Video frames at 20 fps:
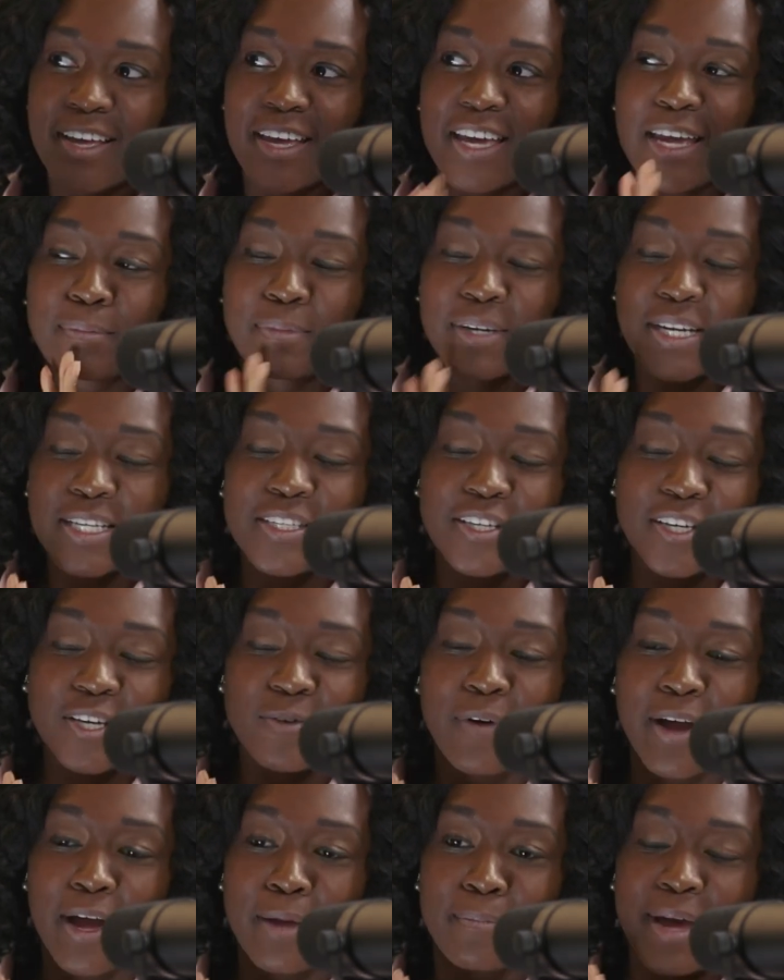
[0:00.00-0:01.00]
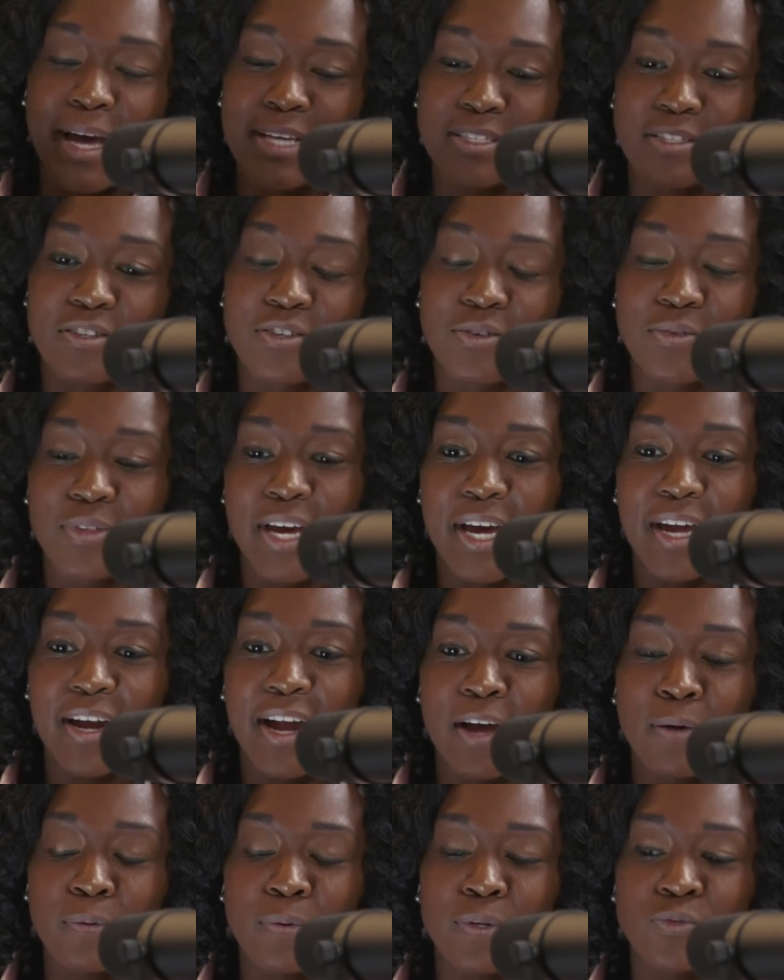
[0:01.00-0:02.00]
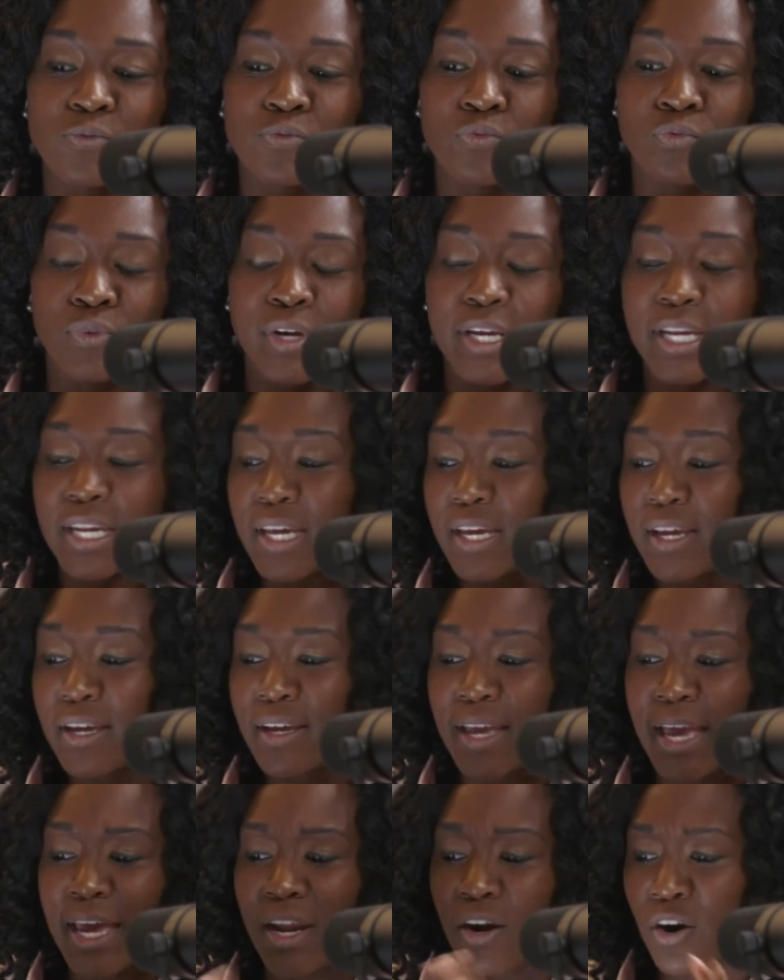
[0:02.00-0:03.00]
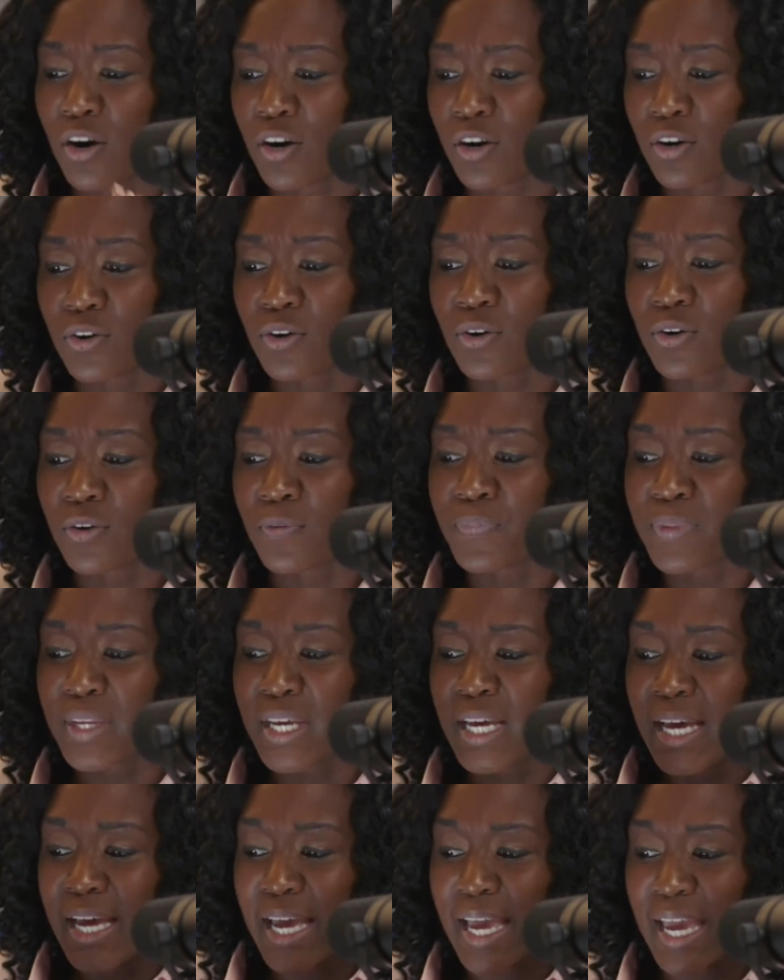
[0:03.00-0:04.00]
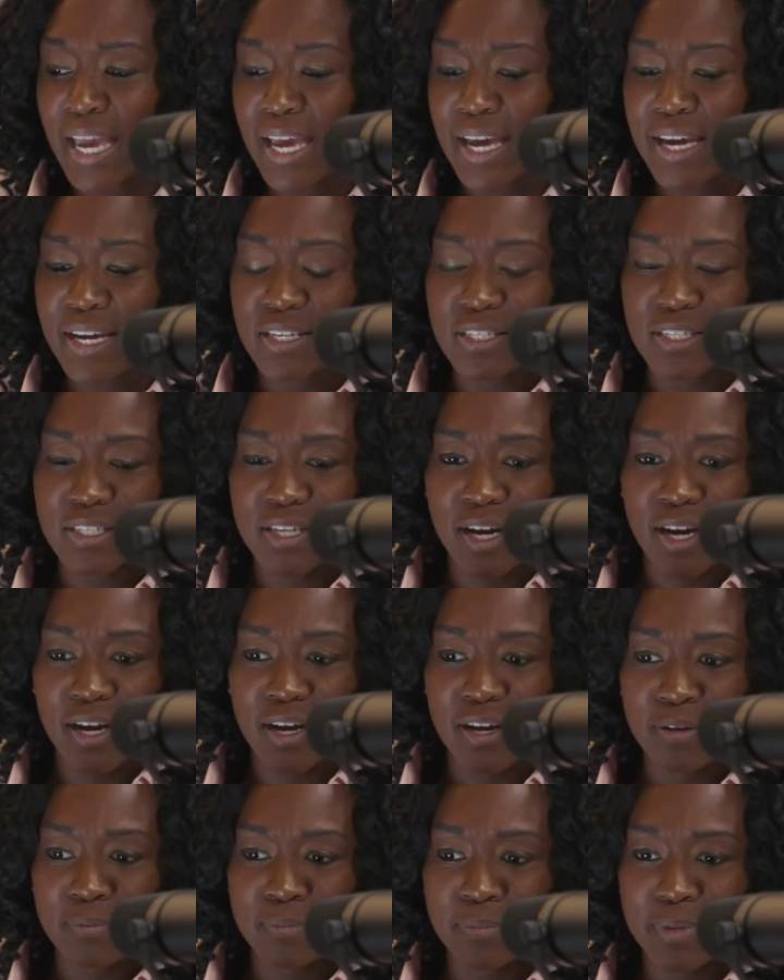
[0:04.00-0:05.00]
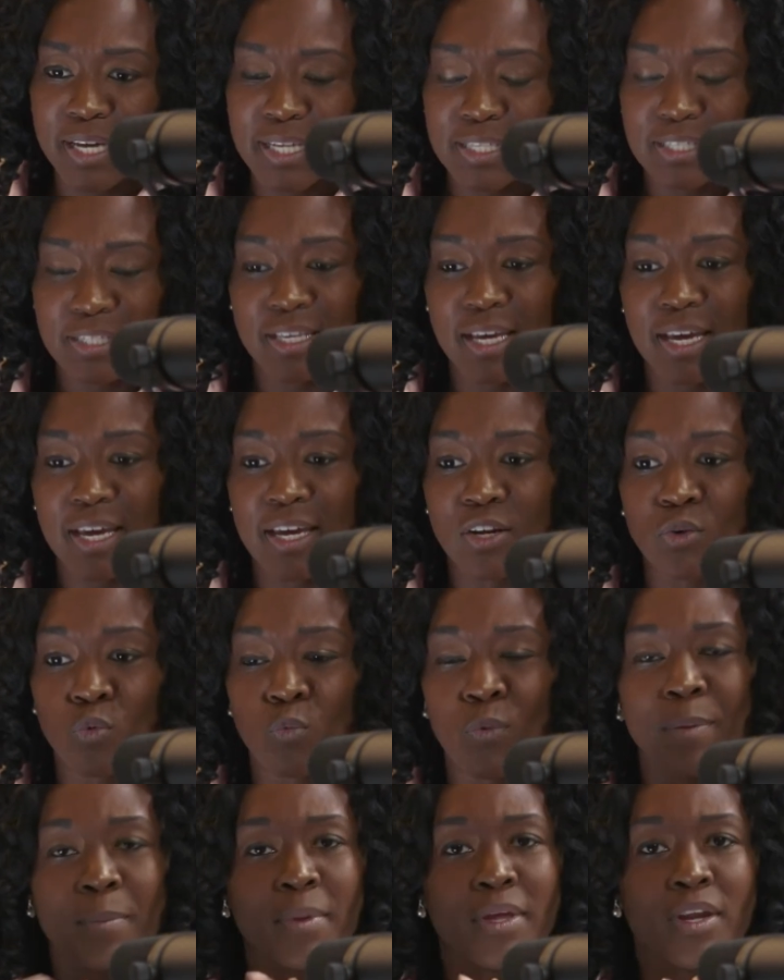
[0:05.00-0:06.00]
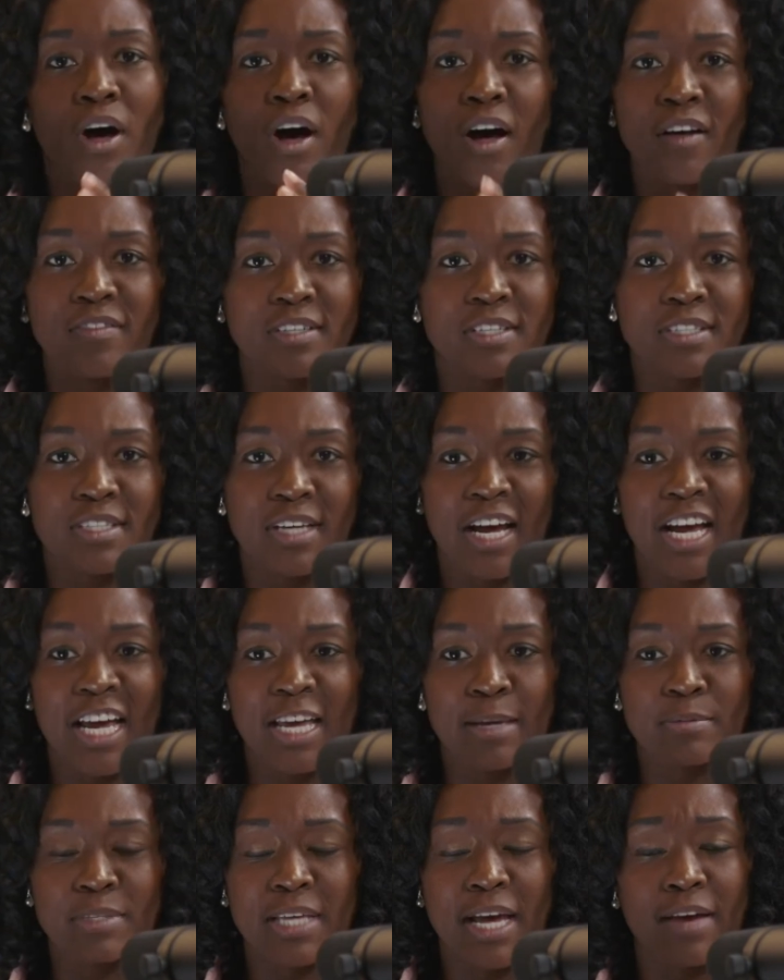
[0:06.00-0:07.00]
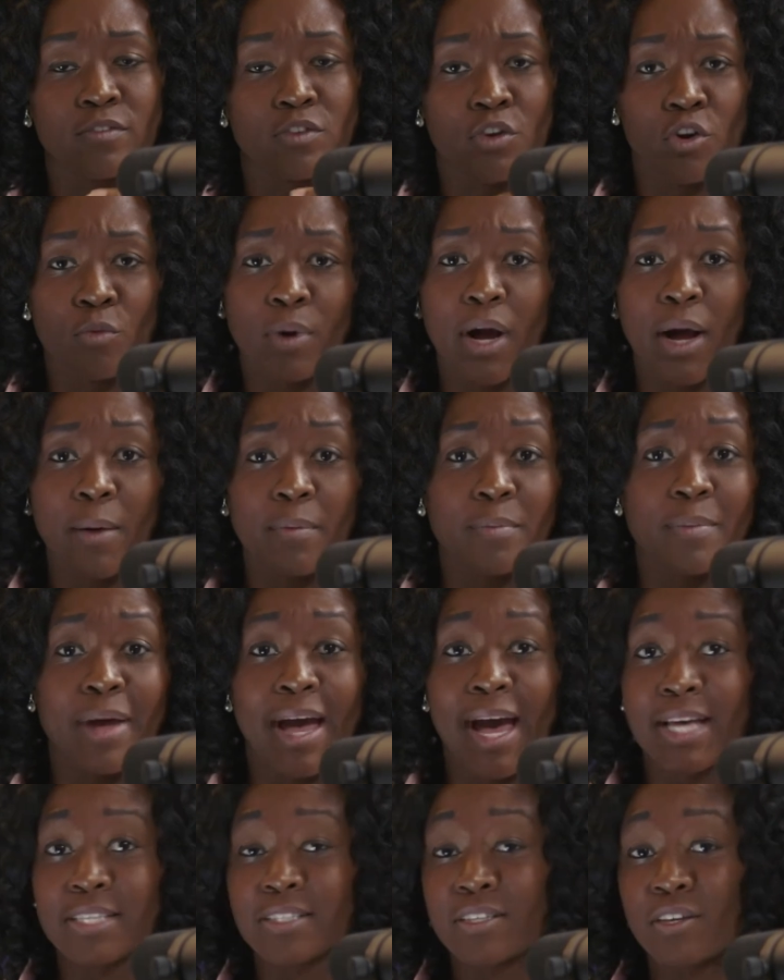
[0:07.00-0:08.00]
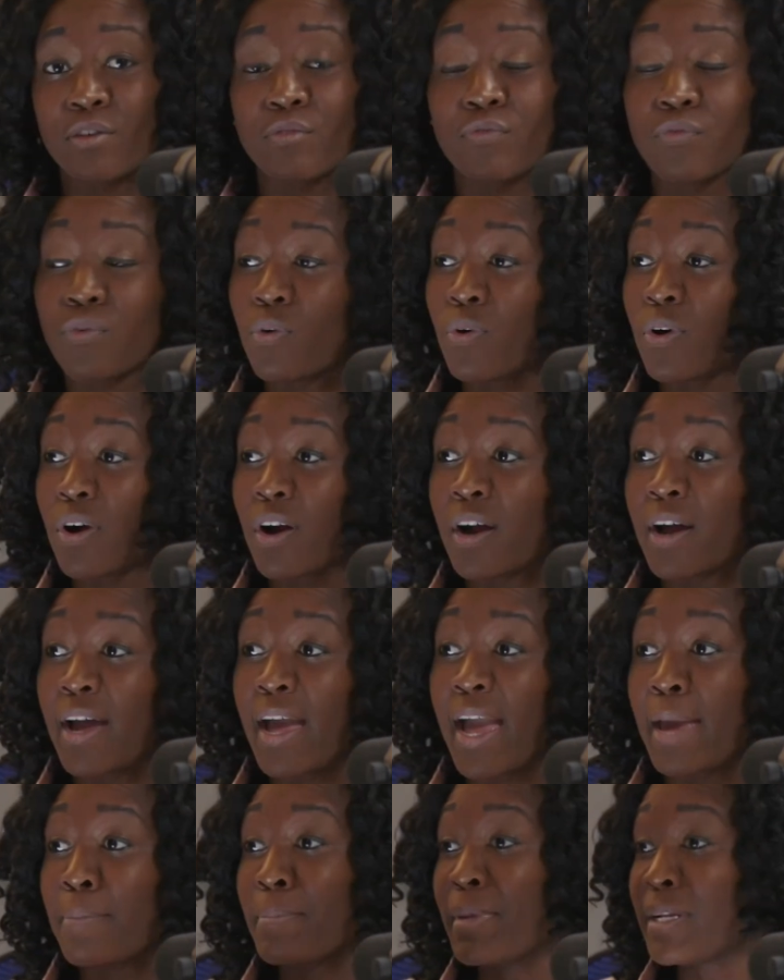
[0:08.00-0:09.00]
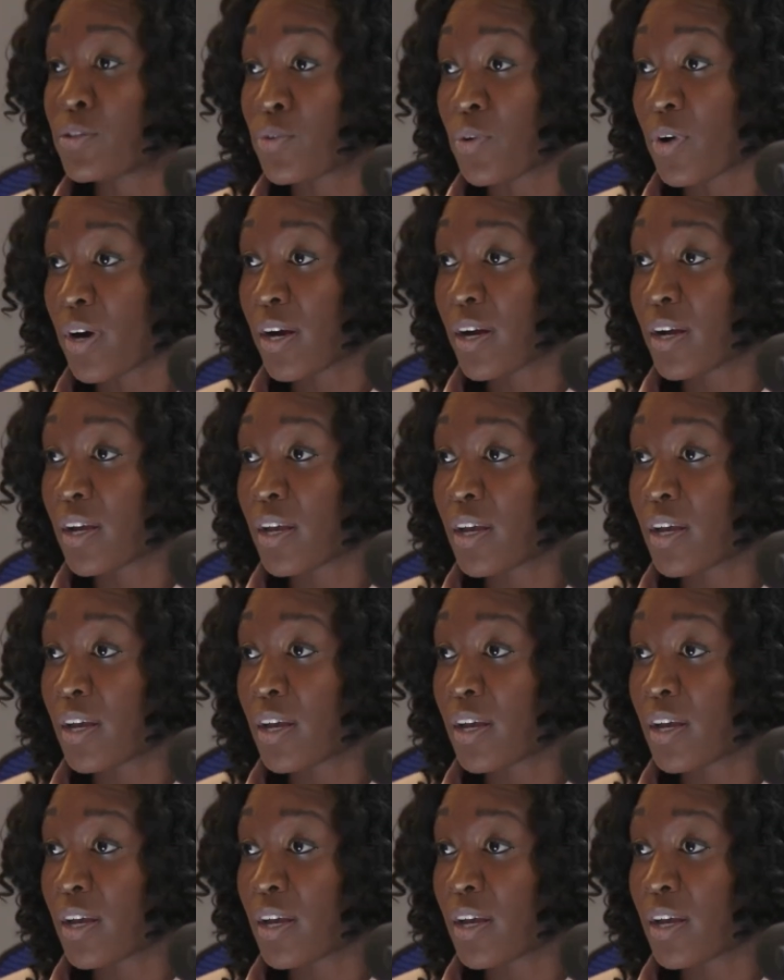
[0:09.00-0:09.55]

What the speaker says: And I'm going to tell you why I'm asking you that. I was reading an article, and it said women oftentimes have no problem asking for a mentor,